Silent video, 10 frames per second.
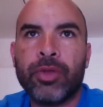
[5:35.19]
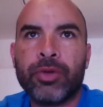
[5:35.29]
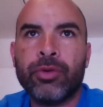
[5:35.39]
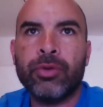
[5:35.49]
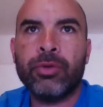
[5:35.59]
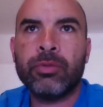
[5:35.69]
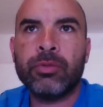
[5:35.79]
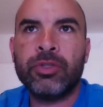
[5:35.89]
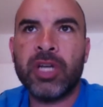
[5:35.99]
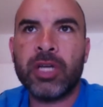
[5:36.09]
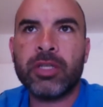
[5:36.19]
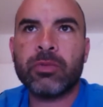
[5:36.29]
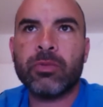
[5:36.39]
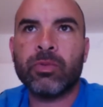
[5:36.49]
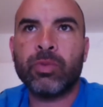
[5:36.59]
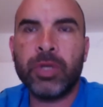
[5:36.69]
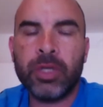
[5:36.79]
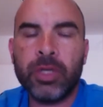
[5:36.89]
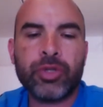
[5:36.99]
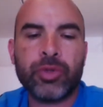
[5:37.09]
through just
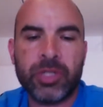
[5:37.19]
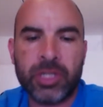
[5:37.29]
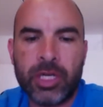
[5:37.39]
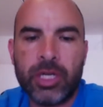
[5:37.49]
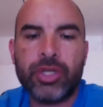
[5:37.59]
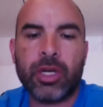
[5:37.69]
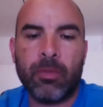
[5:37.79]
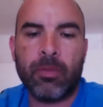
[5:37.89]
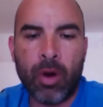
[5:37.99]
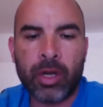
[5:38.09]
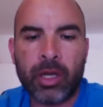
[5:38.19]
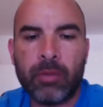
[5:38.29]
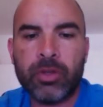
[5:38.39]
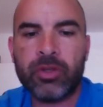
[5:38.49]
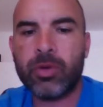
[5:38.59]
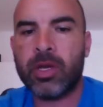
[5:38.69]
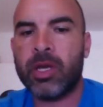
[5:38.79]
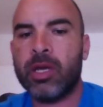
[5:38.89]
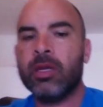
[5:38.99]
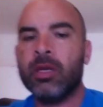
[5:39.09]
really strategic marketing
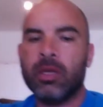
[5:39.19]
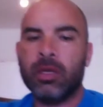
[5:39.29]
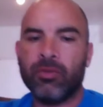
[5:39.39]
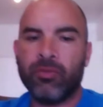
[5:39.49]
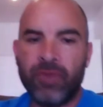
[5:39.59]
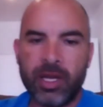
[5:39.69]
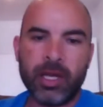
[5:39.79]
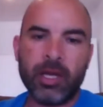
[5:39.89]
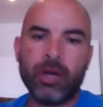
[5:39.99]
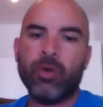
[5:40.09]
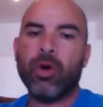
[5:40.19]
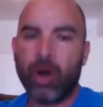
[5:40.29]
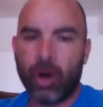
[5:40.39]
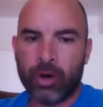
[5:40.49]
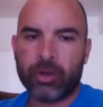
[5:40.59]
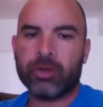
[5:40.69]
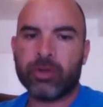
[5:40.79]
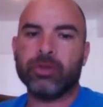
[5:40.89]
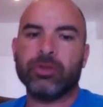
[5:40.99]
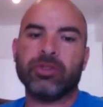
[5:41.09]
between video,
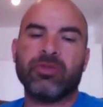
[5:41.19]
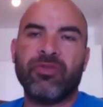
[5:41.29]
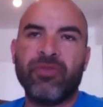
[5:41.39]
articles,